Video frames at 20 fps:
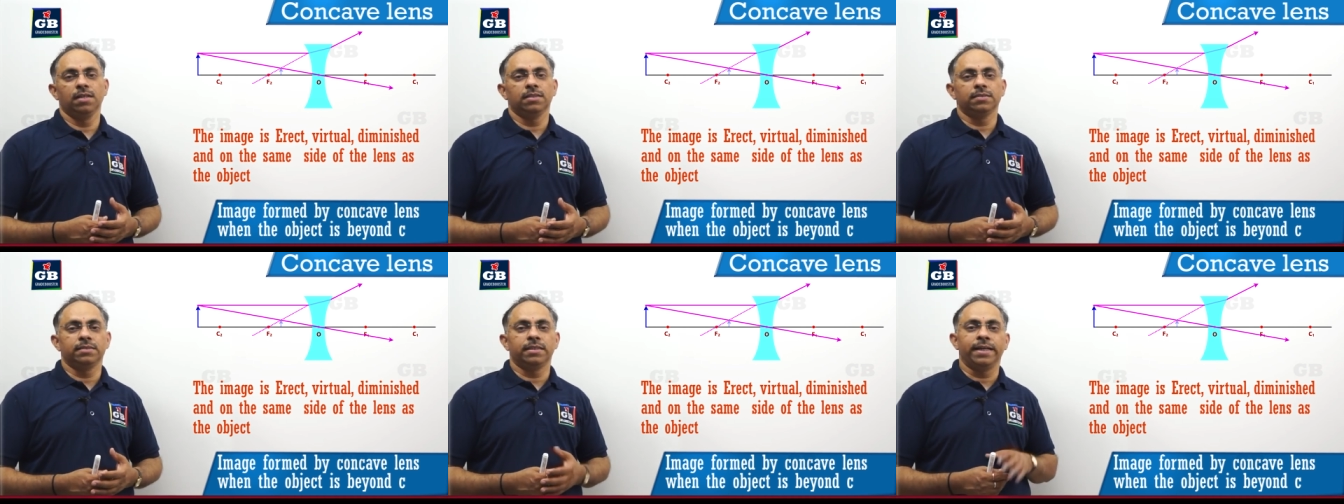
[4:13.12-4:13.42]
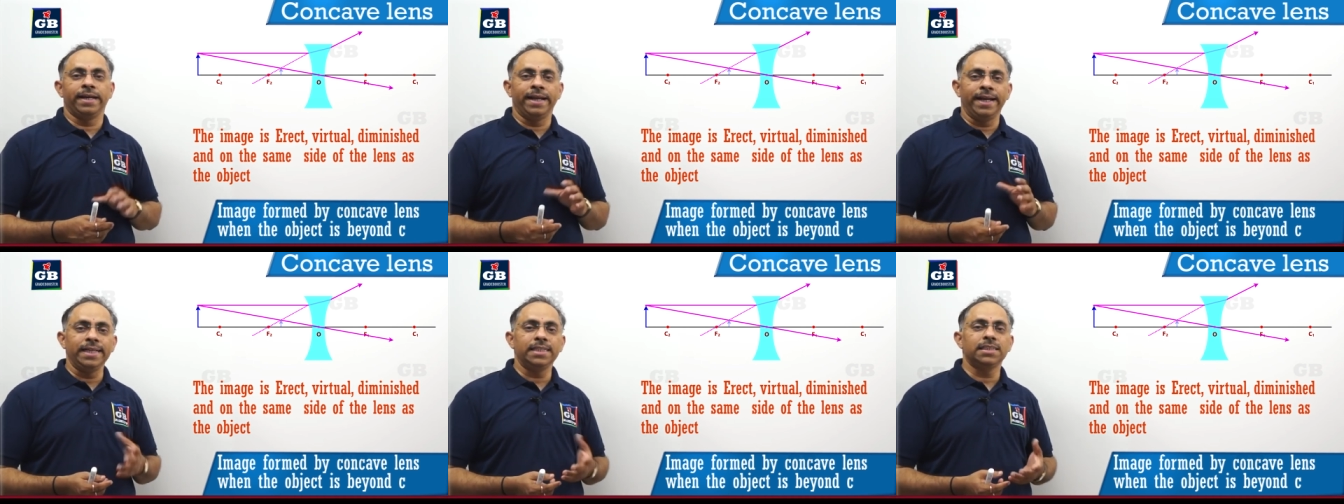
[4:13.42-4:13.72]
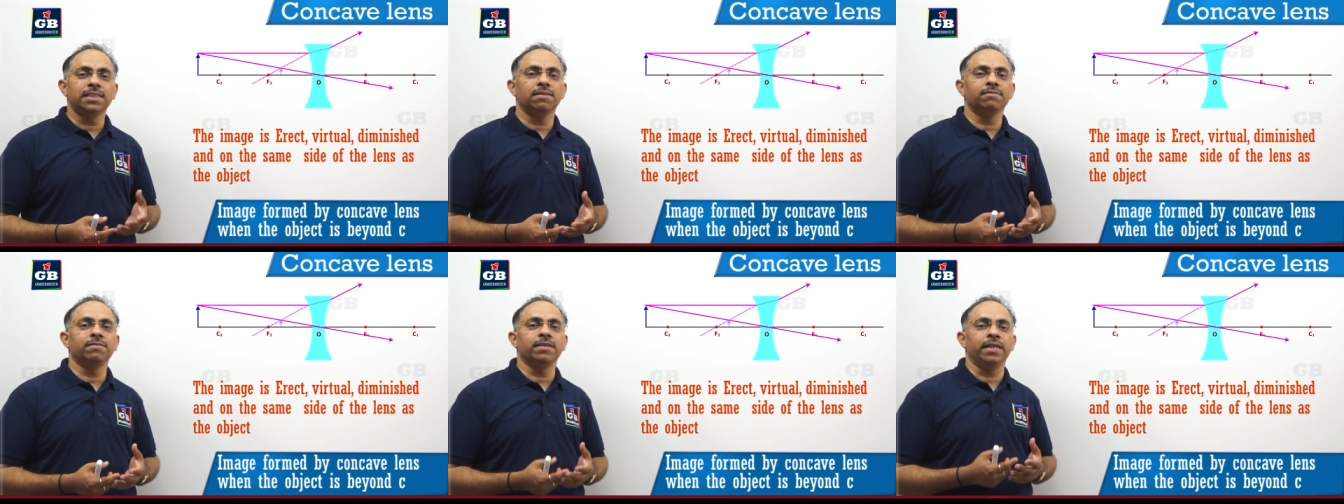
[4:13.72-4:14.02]
the
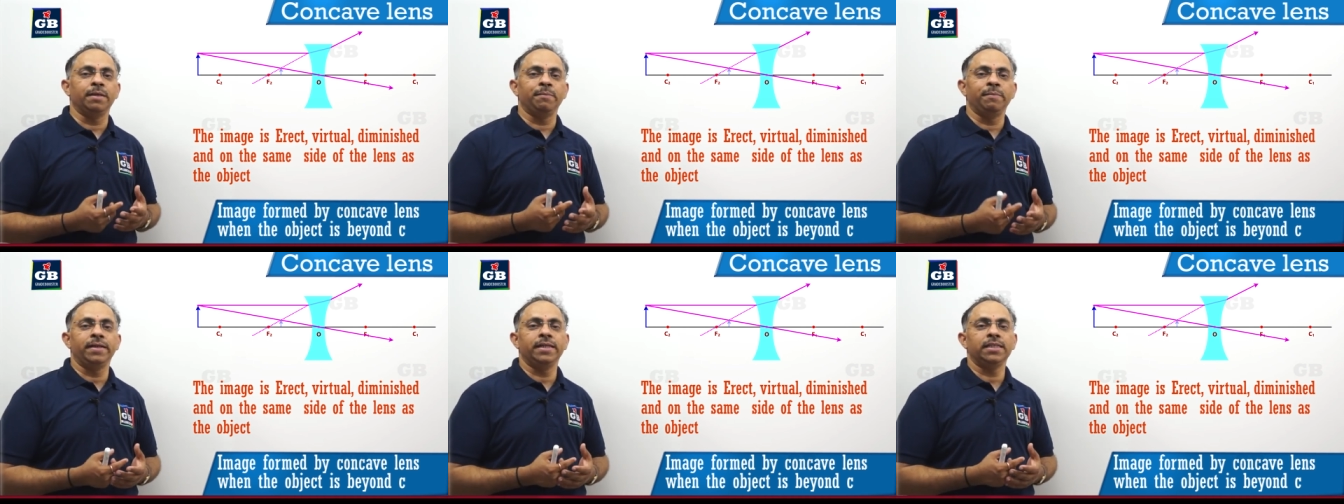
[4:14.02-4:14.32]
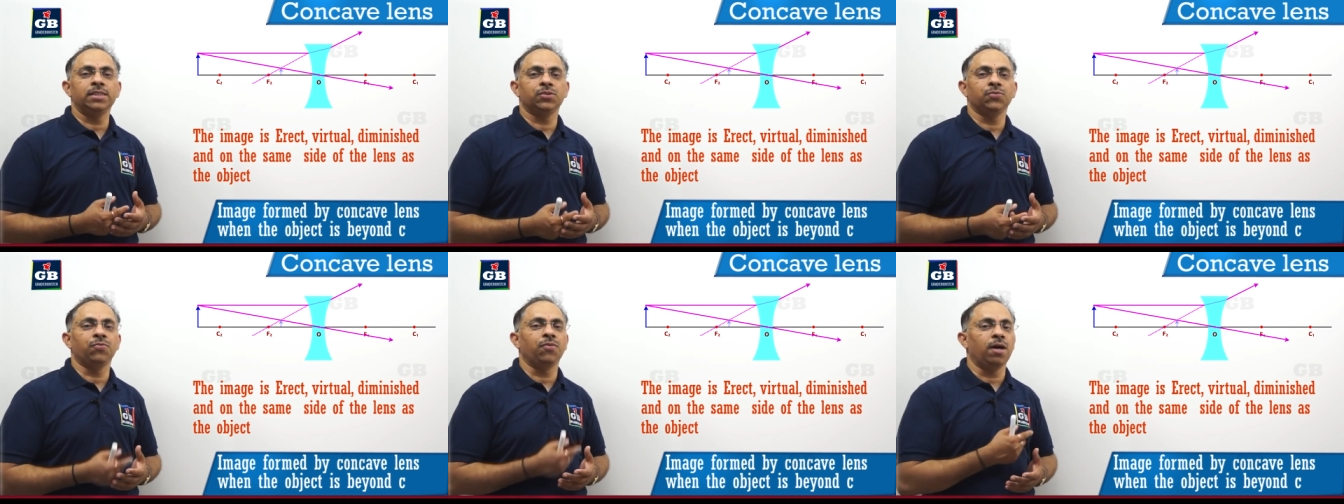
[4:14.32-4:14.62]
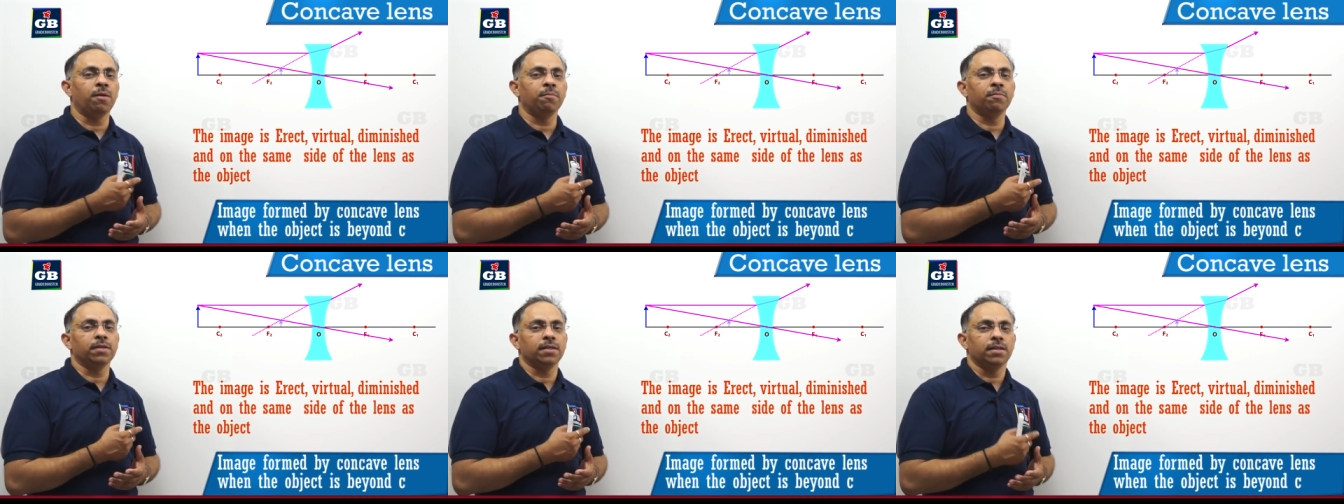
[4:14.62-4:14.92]
nature of the image
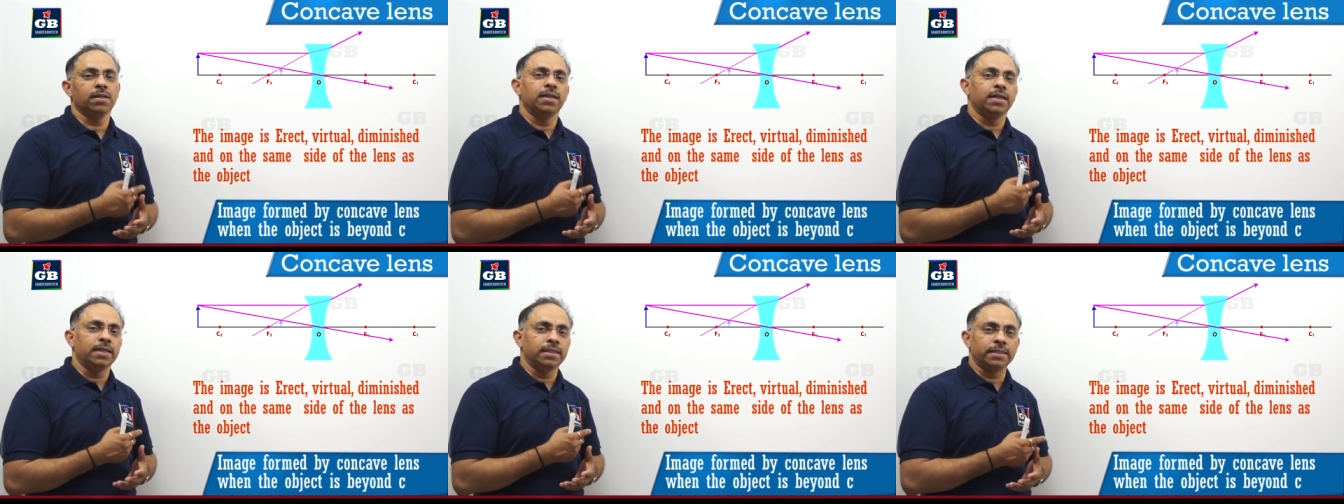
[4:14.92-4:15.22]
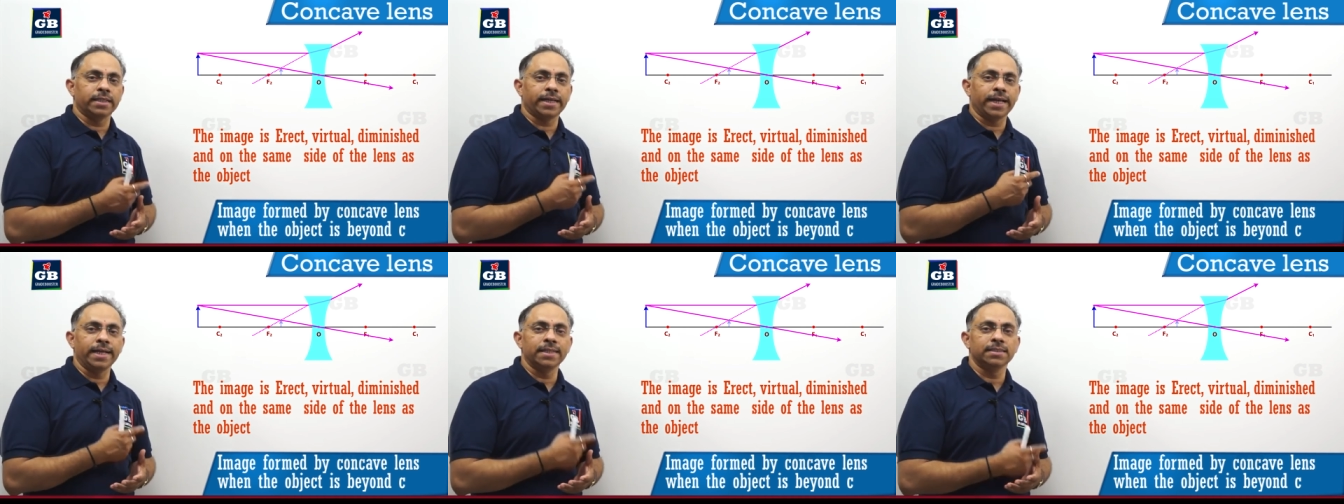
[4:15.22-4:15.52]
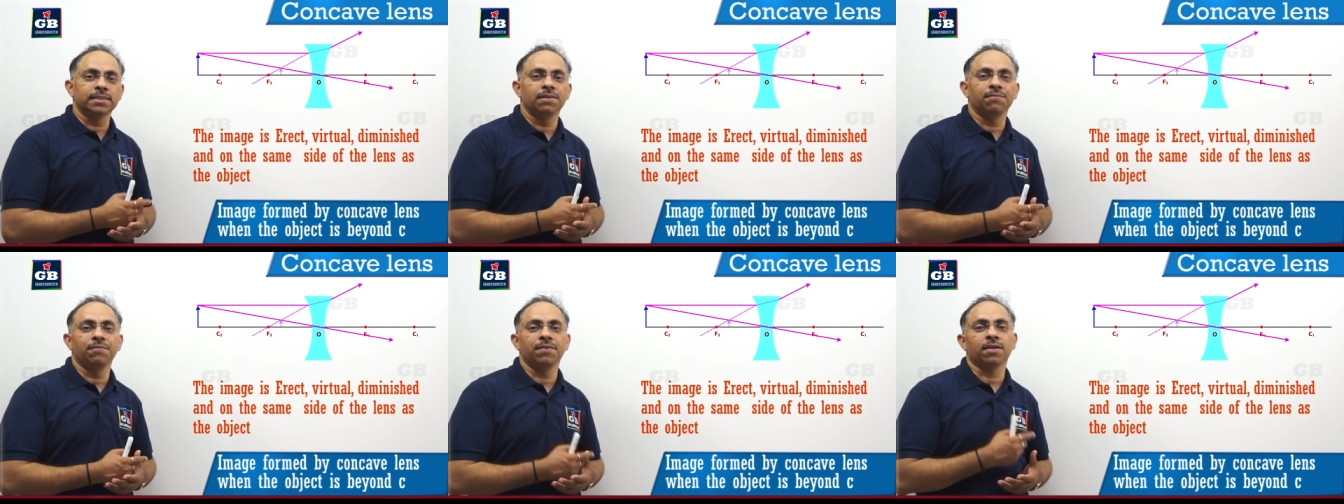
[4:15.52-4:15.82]
formed in the
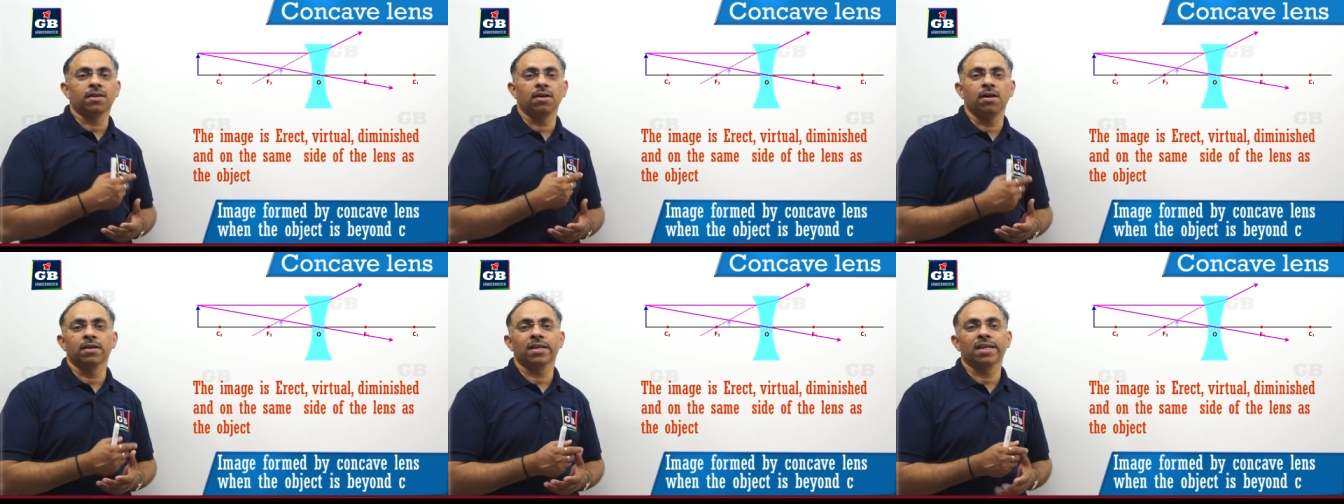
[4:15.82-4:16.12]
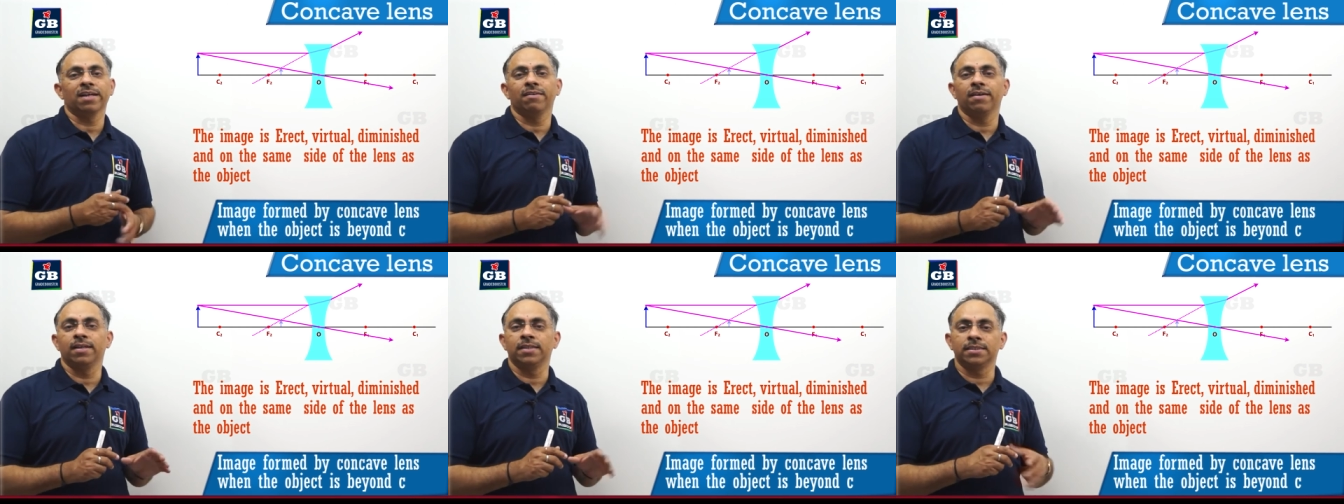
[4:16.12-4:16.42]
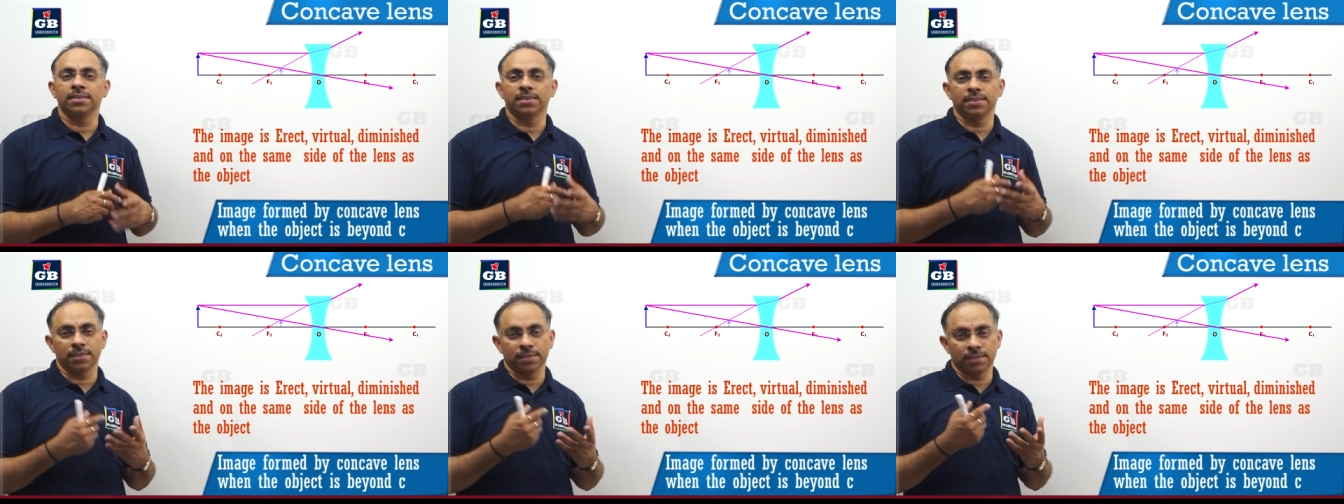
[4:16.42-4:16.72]
case of a concave
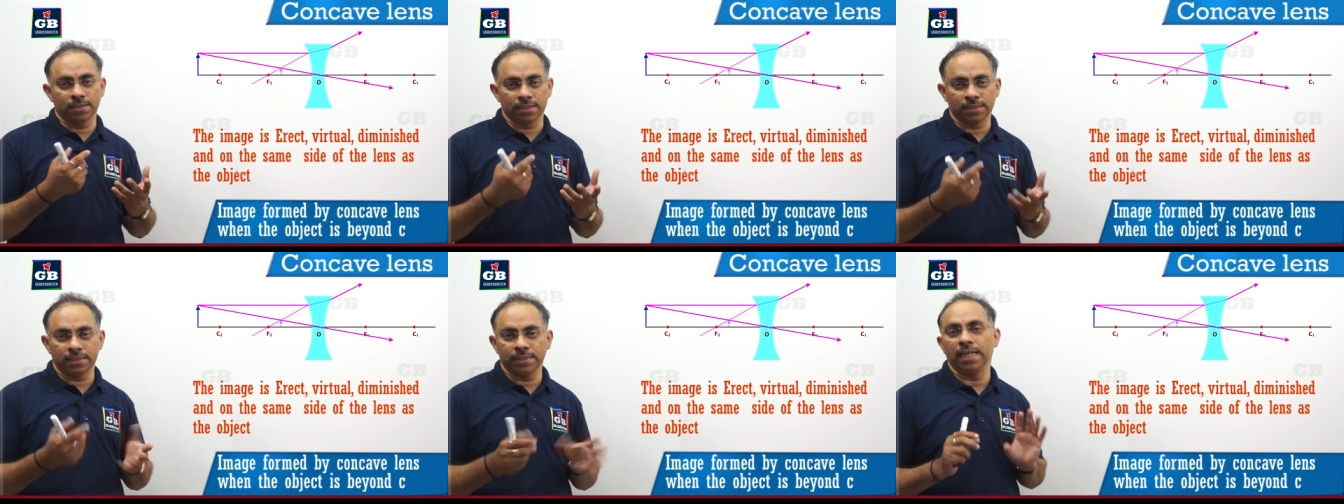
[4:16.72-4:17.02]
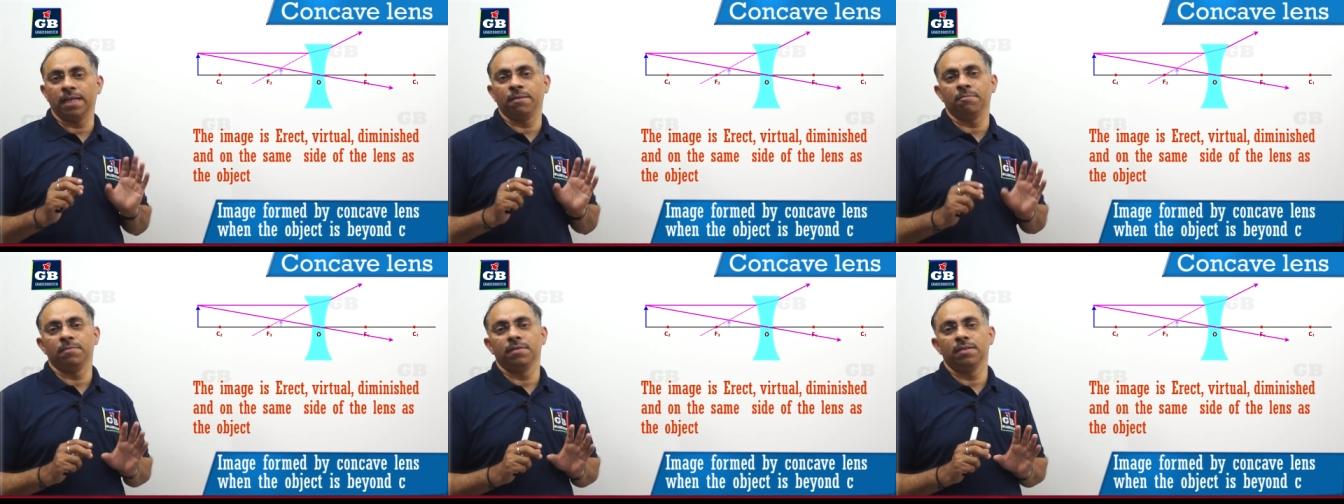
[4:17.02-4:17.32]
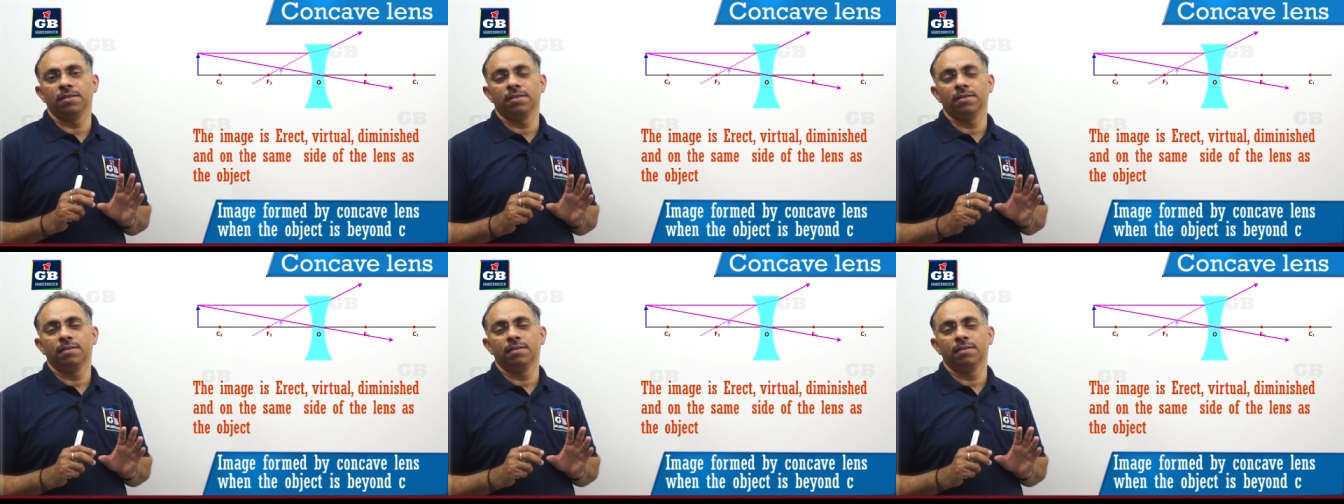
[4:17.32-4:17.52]
lens is the same.